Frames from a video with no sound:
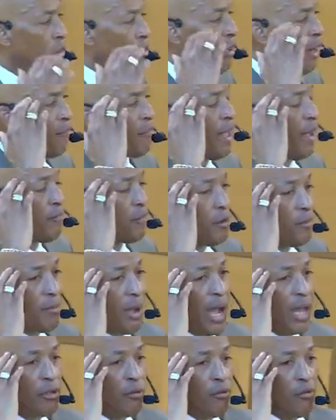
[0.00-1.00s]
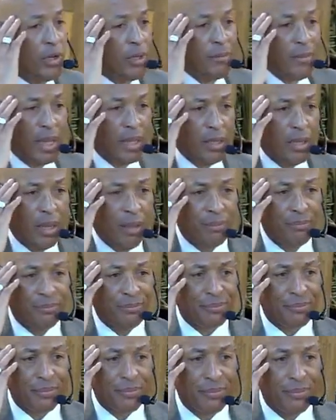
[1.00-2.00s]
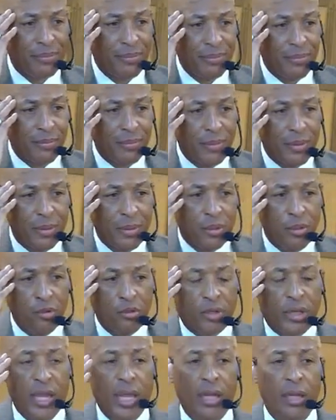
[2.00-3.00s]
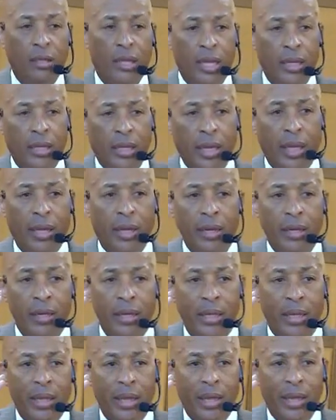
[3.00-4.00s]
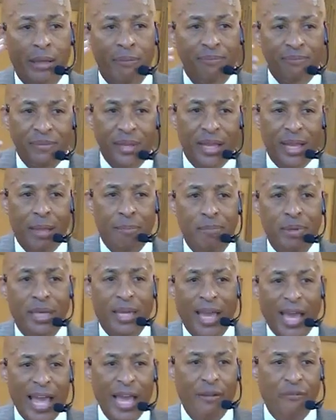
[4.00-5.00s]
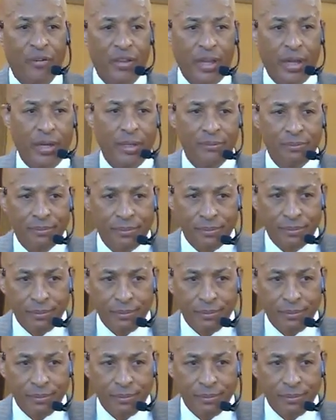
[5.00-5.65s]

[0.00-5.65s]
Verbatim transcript: you have to have your mind already made up you can't get here and be half here